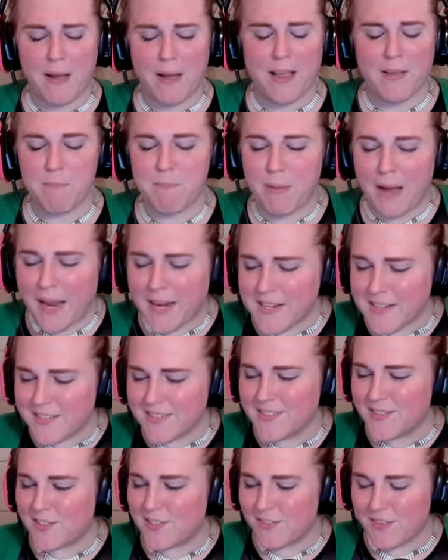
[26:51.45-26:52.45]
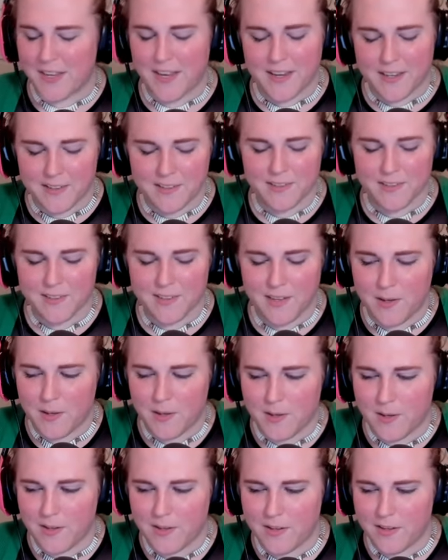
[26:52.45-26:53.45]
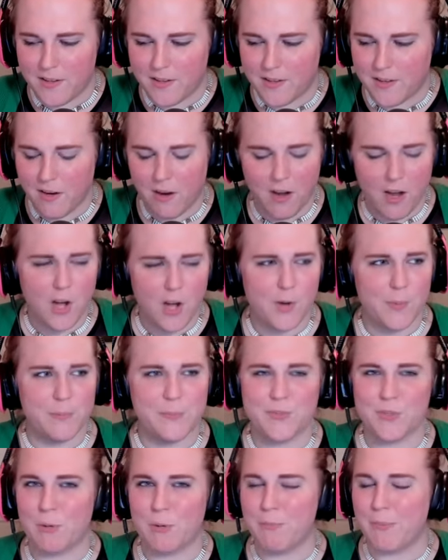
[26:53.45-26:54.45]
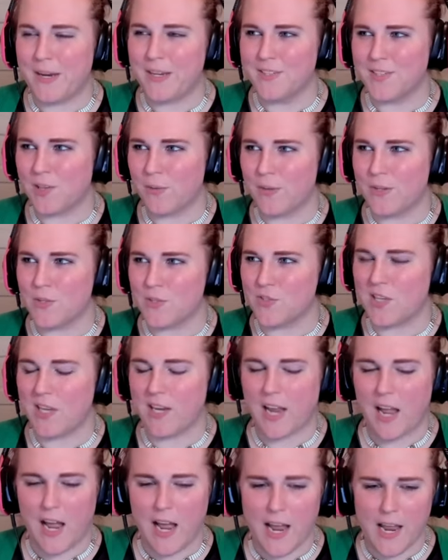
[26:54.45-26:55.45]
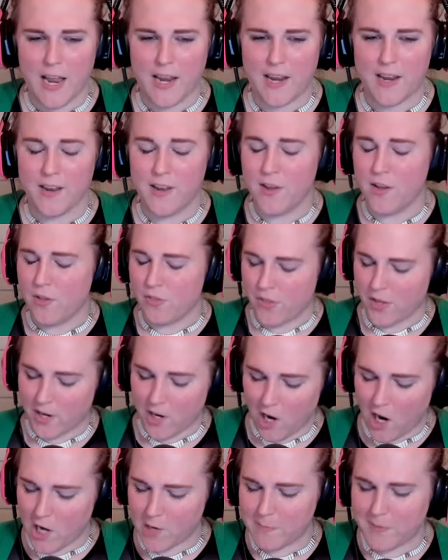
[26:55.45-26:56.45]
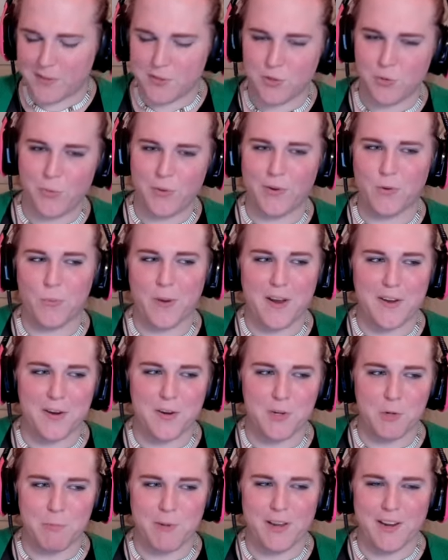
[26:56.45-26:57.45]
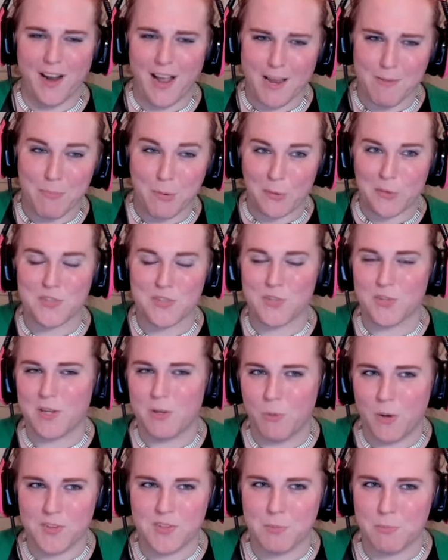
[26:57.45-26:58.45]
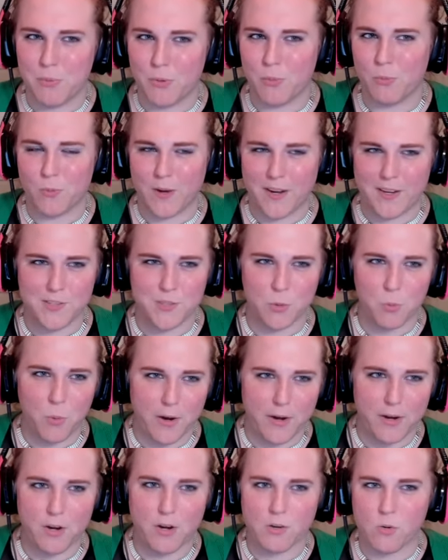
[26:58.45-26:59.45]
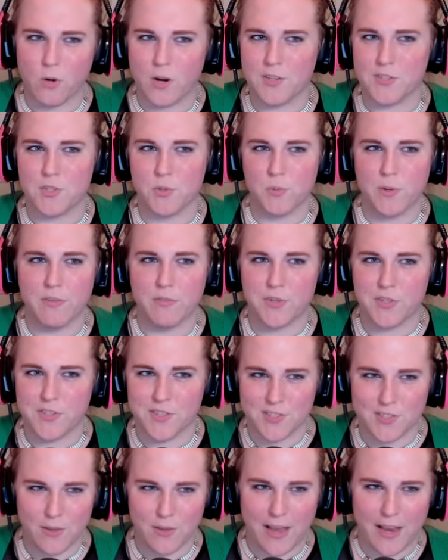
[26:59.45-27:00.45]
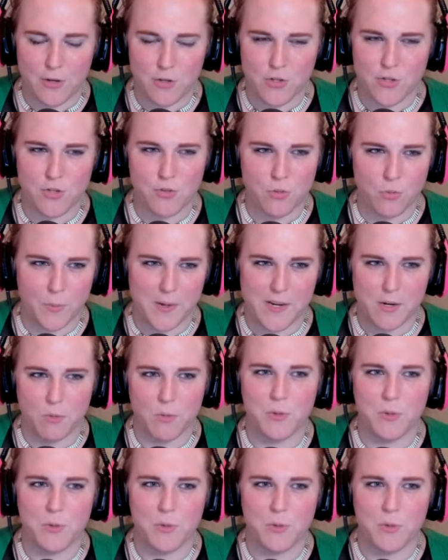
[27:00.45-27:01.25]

Bi- Biden's like comms are basically just like, I, the economy is doing great under me, and I personally want to put razor wire across the river to slash three